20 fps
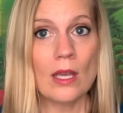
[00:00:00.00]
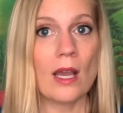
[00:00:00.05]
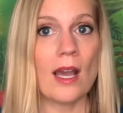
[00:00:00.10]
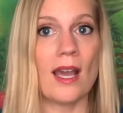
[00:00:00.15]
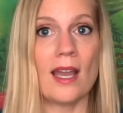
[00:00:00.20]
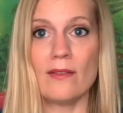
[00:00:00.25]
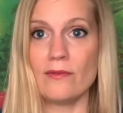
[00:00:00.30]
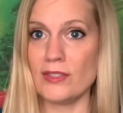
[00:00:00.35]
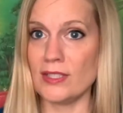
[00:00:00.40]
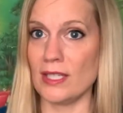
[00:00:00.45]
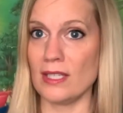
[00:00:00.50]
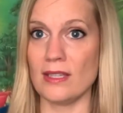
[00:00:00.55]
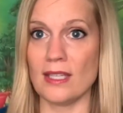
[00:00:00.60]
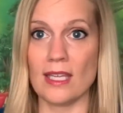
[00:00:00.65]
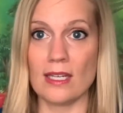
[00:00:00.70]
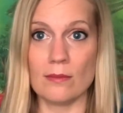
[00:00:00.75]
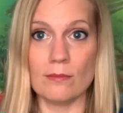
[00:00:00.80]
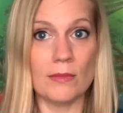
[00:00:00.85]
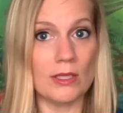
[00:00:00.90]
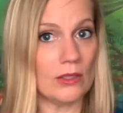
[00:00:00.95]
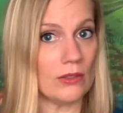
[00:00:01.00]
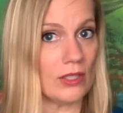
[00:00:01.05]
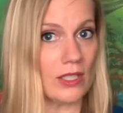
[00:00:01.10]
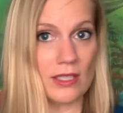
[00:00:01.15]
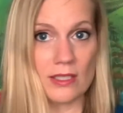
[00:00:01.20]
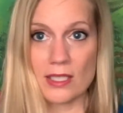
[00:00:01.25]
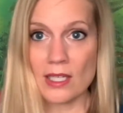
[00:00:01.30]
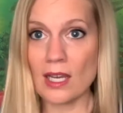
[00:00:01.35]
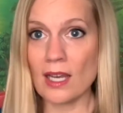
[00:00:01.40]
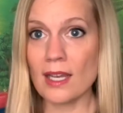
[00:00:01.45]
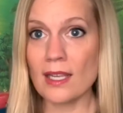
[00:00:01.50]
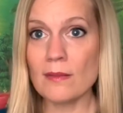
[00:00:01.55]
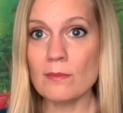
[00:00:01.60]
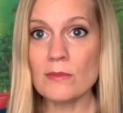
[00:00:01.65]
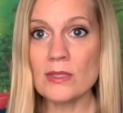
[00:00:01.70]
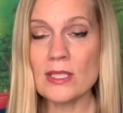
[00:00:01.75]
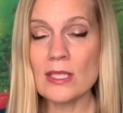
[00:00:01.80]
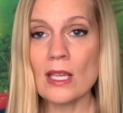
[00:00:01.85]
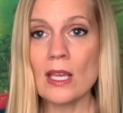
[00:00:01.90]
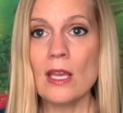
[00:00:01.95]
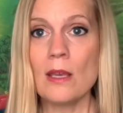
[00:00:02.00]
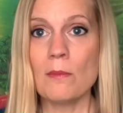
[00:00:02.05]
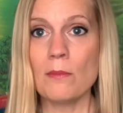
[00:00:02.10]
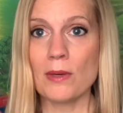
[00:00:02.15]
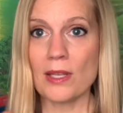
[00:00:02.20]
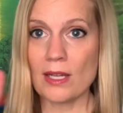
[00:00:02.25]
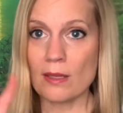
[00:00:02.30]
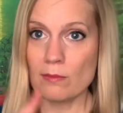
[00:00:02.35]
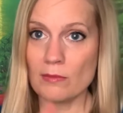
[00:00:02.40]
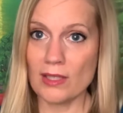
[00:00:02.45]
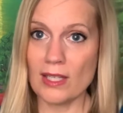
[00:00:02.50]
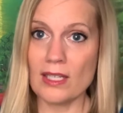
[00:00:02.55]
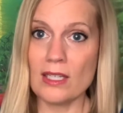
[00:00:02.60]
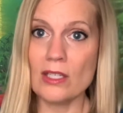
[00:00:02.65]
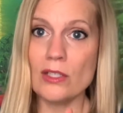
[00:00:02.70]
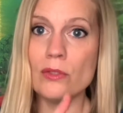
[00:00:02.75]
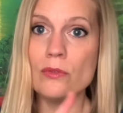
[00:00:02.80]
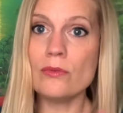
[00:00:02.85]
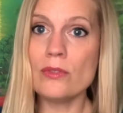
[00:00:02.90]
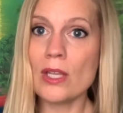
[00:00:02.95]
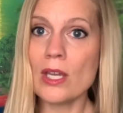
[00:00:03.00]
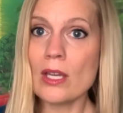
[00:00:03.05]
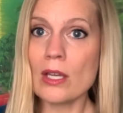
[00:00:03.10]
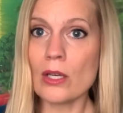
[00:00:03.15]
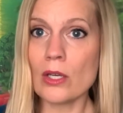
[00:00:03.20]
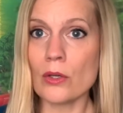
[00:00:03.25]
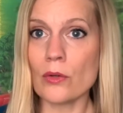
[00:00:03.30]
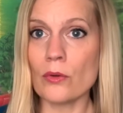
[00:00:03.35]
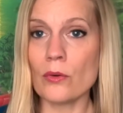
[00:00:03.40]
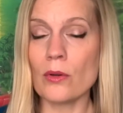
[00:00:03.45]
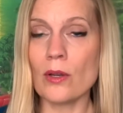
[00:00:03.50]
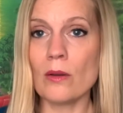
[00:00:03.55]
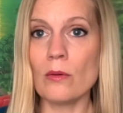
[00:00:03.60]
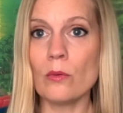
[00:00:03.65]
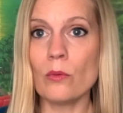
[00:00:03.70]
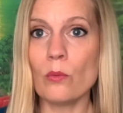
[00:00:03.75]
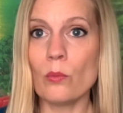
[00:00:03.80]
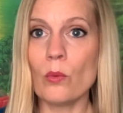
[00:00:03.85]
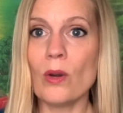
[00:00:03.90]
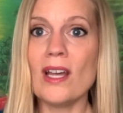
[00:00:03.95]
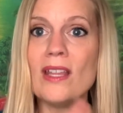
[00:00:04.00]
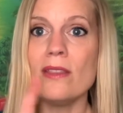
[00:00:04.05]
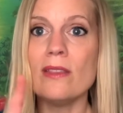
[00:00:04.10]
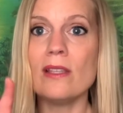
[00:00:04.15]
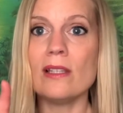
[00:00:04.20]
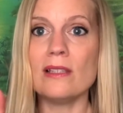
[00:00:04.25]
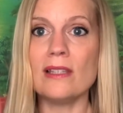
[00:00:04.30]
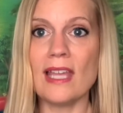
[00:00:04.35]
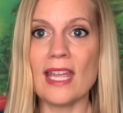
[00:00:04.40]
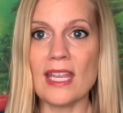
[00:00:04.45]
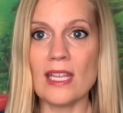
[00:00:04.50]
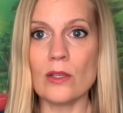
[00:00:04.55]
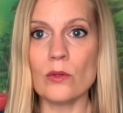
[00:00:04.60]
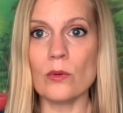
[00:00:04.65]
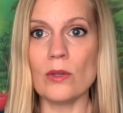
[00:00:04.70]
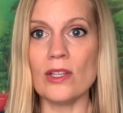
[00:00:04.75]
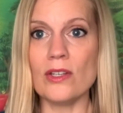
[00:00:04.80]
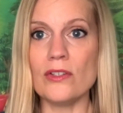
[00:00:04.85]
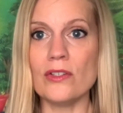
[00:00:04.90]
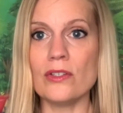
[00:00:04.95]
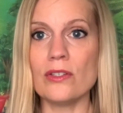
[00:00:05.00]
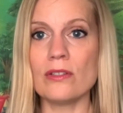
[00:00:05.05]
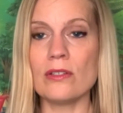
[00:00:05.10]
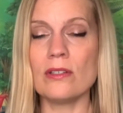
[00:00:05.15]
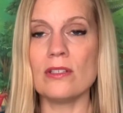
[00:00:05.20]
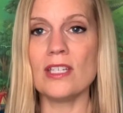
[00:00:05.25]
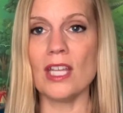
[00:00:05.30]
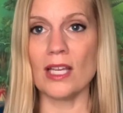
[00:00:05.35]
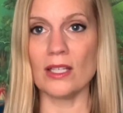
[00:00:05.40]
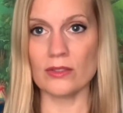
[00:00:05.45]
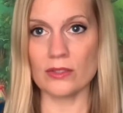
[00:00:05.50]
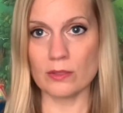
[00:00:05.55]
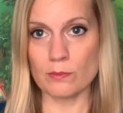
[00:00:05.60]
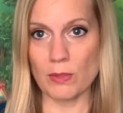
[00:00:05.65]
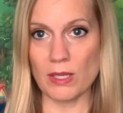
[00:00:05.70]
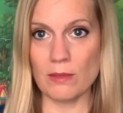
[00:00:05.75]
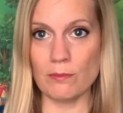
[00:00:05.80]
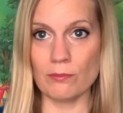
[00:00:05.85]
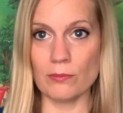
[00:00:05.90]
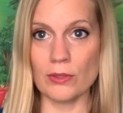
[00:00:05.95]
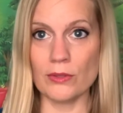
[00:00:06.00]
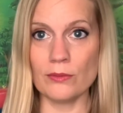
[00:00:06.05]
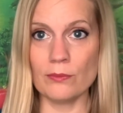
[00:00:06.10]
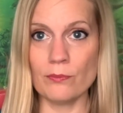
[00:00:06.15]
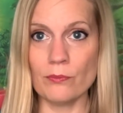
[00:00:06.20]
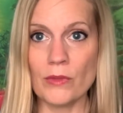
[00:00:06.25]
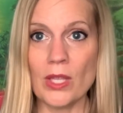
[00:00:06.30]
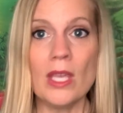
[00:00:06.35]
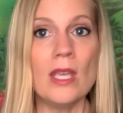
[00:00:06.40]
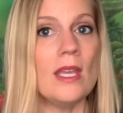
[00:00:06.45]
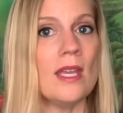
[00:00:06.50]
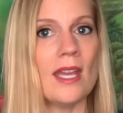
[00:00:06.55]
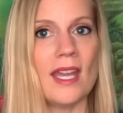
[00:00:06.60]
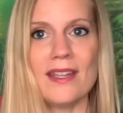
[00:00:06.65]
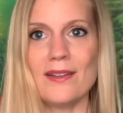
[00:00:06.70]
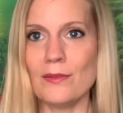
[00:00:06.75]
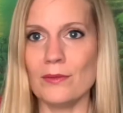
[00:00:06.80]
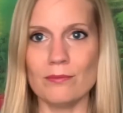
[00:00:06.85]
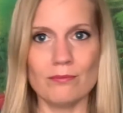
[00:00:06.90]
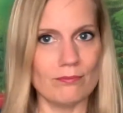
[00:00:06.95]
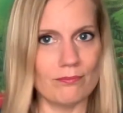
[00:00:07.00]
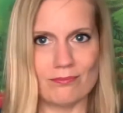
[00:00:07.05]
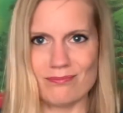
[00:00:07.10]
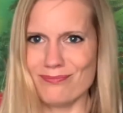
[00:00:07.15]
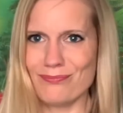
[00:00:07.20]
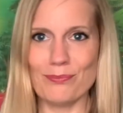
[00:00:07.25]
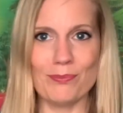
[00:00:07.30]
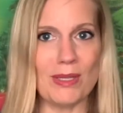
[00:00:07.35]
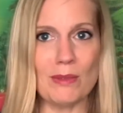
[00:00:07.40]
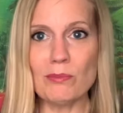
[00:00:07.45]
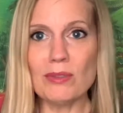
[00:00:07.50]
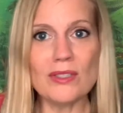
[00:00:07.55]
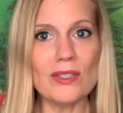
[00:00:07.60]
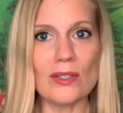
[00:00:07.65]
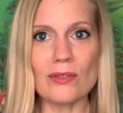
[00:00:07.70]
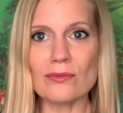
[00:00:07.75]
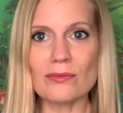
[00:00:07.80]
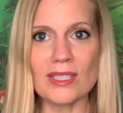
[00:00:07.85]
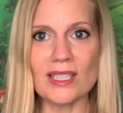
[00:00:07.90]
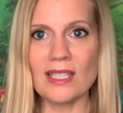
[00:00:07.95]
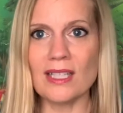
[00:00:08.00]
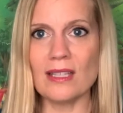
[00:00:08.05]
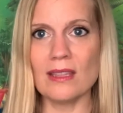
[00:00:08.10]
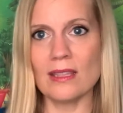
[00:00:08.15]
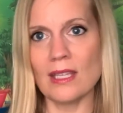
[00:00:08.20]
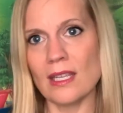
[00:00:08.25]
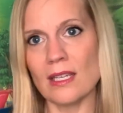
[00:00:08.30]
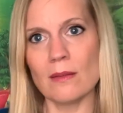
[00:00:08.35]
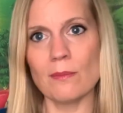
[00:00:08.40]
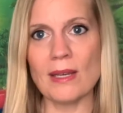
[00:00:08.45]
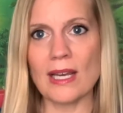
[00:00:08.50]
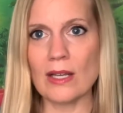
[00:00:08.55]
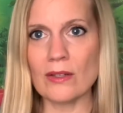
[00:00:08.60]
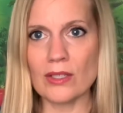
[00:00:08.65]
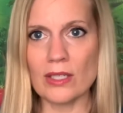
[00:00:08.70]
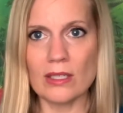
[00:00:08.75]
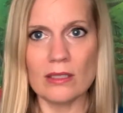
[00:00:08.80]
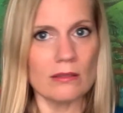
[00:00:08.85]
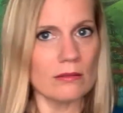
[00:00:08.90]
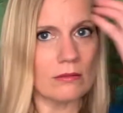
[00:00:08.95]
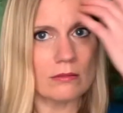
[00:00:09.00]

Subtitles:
I've said that a million times, but I'm letting you know what the language tells people. And people don't really think about it,